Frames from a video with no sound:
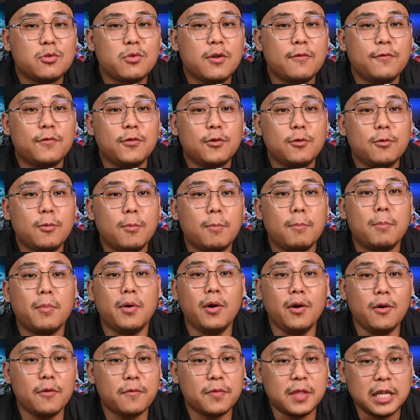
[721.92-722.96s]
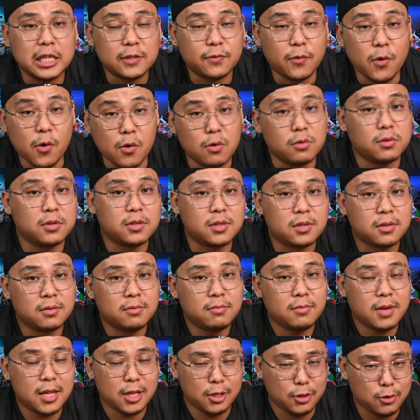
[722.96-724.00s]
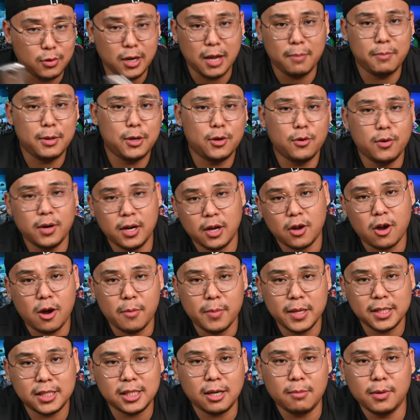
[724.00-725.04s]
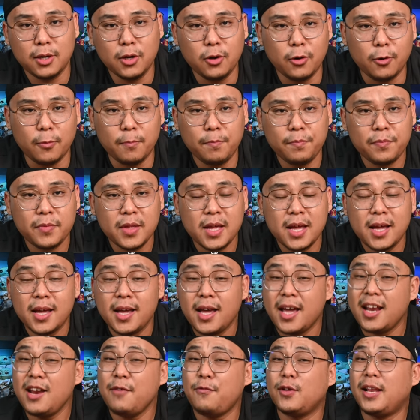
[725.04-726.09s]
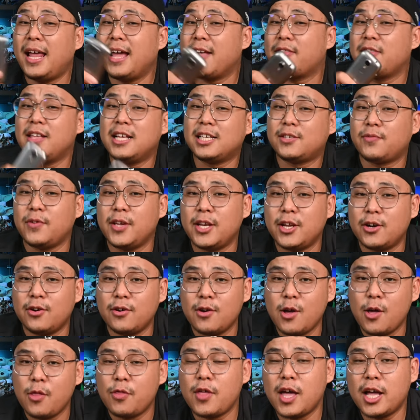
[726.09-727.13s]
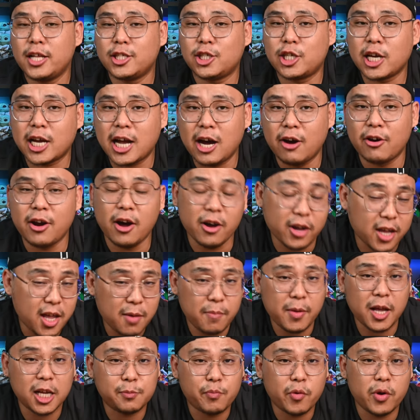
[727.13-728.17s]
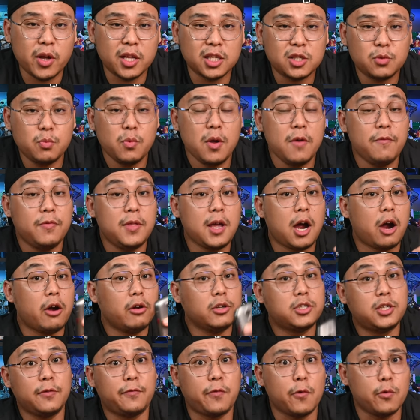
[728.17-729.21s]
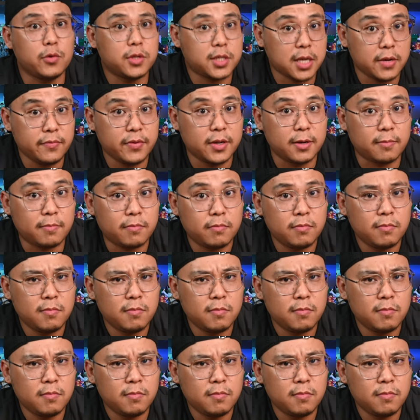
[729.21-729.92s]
review more of these phones, do let me know in the comments down below. And if you like this video, then check out our gaming experience with the ROG Phone 7.